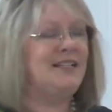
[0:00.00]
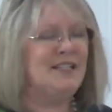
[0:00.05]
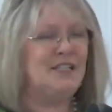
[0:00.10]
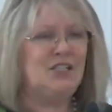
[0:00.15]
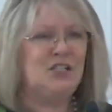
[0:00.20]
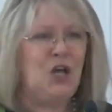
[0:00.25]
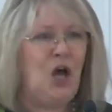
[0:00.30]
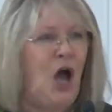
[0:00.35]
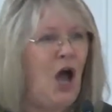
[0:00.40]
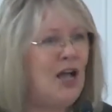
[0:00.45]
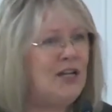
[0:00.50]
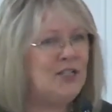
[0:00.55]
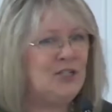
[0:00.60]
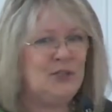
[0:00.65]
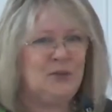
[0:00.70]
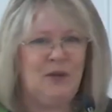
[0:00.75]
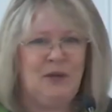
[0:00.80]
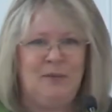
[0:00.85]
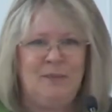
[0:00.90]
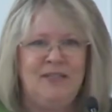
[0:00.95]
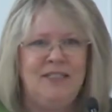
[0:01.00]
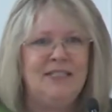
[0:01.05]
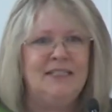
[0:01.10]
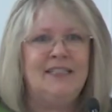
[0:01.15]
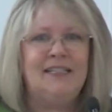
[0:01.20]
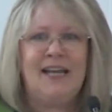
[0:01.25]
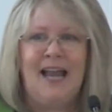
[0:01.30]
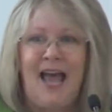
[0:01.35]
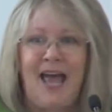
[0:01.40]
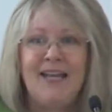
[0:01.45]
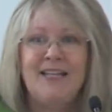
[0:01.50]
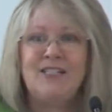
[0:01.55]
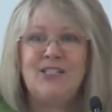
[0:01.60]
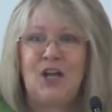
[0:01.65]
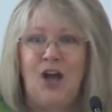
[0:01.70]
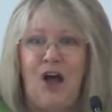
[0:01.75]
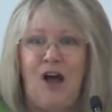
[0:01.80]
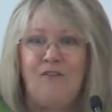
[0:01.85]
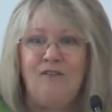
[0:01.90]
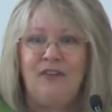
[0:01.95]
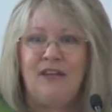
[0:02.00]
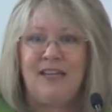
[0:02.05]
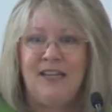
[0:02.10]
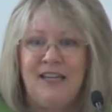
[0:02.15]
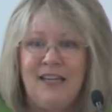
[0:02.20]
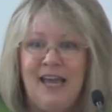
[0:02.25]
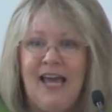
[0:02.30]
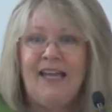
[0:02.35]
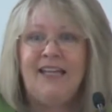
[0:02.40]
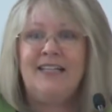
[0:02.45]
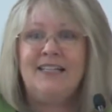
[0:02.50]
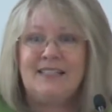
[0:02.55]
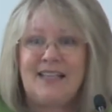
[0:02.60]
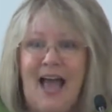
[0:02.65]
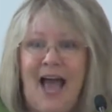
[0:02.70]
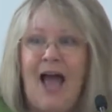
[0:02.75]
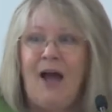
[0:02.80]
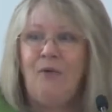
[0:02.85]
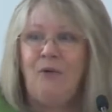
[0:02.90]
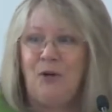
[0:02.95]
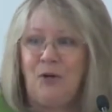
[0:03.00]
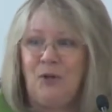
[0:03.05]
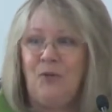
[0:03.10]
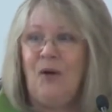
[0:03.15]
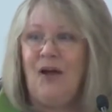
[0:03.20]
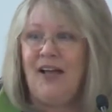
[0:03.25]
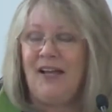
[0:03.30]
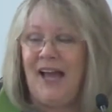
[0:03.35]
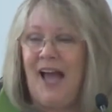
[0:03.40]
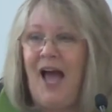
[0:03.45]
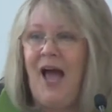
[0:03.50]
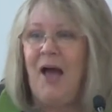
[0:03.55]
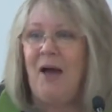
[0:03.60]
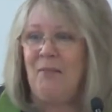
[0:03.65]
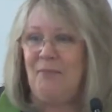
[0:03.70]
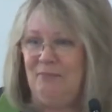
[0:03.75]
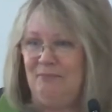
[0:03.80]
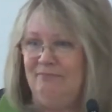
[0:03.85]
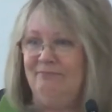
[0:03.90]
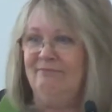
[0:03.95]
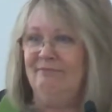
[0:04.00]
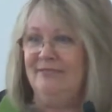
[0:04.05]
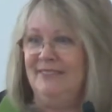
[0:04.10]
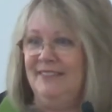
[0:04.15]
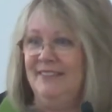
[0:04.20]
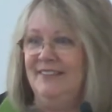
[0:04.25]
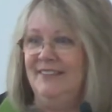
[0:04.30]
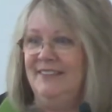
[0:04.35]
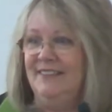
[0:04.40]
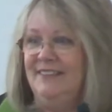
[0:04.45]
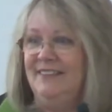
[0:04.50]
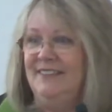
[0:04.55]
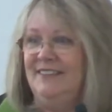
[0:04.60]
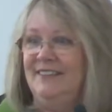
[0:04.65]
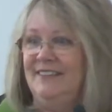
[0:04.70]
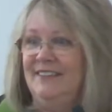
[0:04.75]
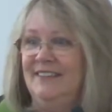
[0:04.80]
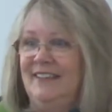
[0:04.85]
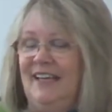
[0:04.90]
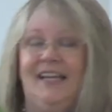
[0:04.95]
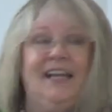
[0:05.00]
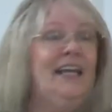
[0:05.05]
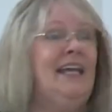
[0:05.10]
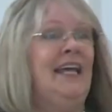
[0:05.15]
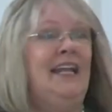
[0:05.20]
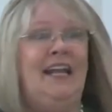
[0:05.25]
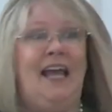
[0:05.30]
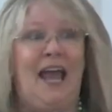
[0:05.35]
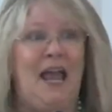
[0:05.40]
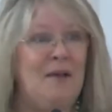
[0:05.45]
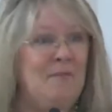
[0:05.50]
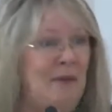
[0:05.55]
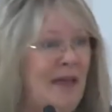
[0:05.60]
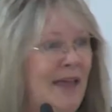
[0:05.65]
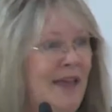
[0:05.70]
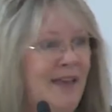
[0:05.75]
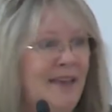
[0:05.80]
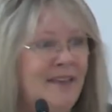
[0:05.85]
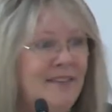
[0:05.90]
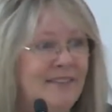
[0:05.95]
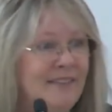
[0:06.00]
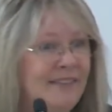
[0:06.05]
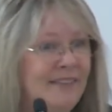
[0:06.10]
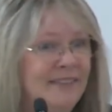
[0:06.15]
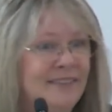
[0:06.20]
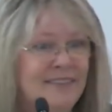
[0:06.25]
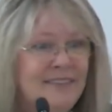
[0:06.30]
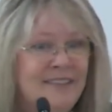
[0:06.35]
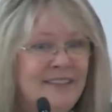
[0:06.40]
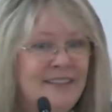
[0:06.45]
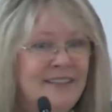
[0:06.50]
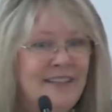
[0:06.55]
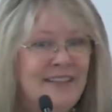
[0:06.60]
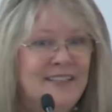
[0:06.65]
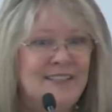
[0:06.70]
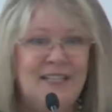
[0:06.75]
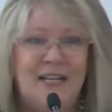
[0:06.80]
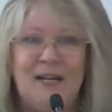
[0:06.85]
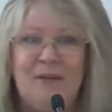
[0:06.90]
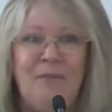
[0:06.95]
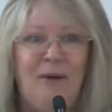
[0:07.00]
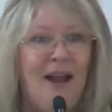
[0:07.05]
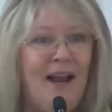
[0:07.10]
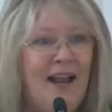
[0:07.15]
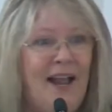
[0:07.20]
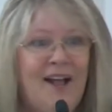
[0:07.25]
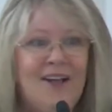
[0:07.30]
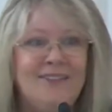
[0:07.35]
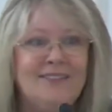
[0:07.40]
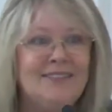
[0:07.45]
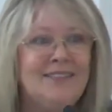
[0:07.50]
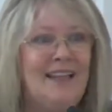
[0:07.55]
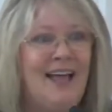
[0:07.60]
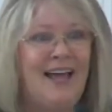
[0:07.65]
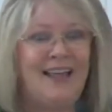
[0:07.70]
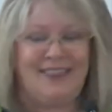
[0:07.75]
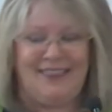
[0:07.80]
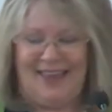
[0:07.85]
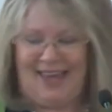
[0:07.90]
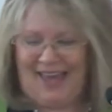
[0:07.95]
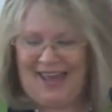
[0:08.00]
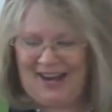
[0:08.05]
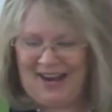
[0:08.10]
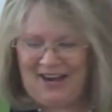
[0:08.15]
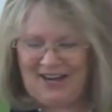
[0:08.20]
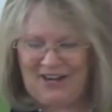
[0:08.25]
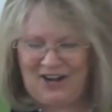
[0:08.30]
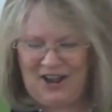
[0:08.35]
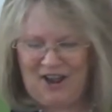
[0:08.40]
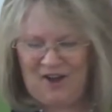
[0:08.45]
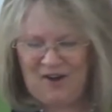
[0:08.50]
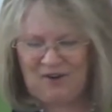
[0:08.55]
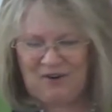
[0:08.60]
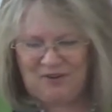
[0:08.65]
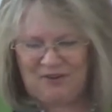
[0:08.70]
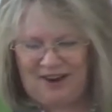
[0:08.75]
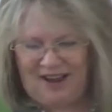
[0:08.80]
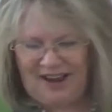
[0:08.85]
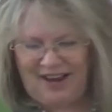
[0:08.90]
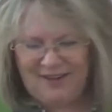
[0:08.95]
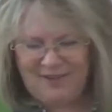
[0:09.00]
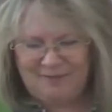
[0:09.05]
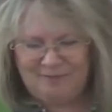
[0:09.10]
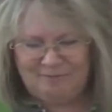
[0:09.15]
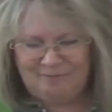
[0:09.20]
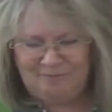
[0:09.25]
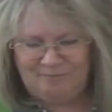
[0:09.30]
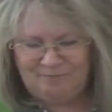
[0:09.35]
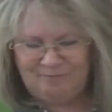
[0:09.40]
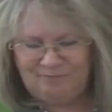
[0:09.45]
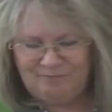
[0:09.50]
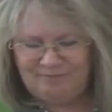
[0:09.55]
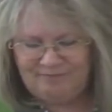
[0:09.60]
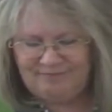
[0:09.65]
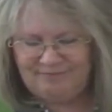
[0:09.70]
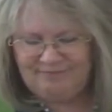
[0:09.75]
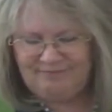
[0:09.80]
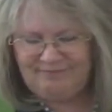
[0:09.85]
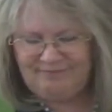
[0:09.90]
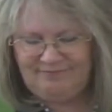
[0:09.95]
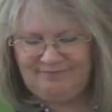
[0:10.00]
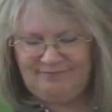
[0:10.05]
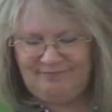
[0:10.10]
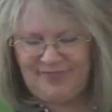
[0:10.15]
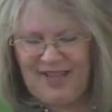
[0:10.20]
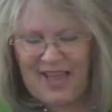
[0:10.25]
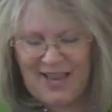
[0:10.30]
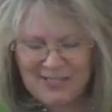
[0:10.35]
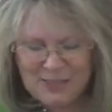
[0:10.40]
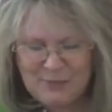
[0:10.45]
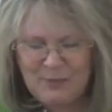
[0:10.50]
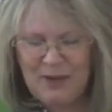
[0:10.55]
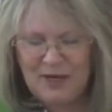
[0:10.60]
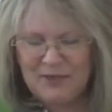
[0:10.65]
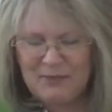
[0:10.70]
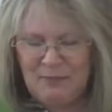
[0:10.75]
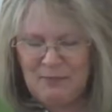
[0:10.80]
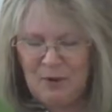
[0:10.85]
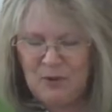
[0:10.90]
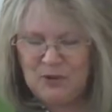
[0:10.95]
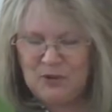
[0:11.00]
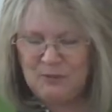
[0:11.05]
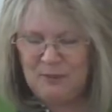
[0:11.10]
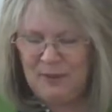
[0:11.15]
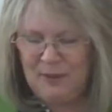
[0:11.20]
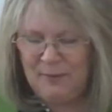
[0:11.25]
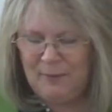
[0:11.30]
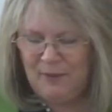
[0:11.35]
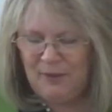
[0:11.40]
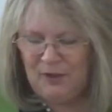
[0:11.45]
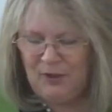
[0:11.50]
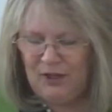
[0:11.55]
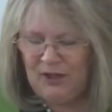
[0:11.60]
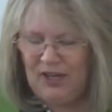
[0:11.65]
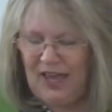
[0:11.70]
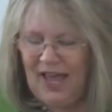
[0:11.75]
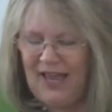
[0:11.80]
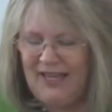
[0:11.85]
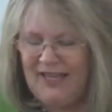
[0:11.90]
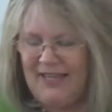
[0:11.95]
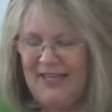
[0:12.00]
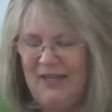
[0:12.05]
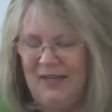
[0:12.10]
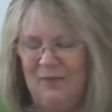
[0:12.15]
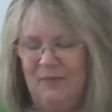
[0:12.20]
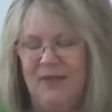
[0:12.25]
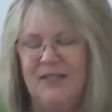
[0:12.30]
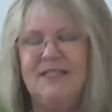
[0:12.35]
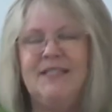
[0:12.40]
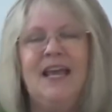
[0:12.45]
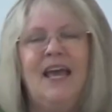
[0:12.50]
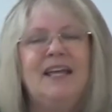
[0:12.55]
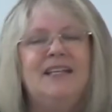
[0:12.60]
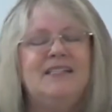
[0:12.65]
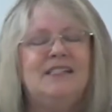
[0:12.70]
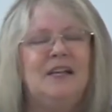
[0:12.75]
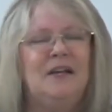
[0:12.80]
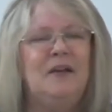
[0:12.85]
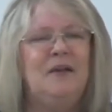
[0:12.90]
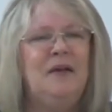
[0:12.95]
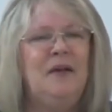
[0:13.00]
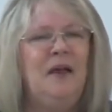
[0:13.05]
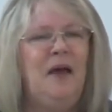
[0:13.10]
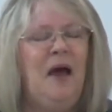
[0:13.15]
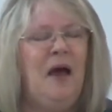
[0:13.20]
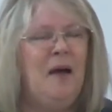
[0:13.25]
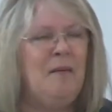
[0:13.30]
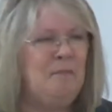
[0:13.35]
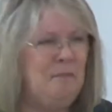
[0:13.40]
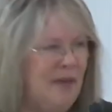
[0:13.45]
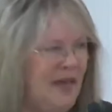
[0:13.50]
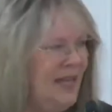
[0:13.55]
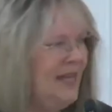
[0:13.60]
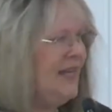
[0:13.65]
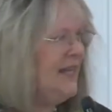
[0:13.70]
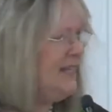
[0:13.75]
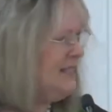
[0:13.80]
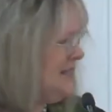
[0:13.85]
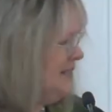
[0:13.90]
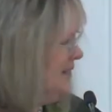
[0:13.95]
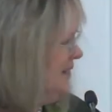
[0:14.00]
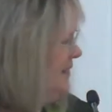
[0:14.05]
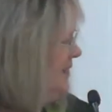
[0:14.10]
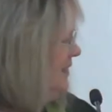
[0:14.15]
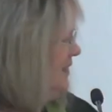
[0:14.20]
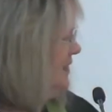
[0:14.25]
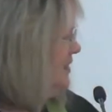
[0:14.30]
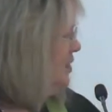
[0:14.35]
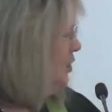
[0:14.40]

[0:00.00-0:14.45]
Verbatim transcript: talk to him until he'd had his coffee and at his hour to wake up. Can I get an amen? Is anybody else like that? I know, right? I expect most people are like him. It takes a, a minute to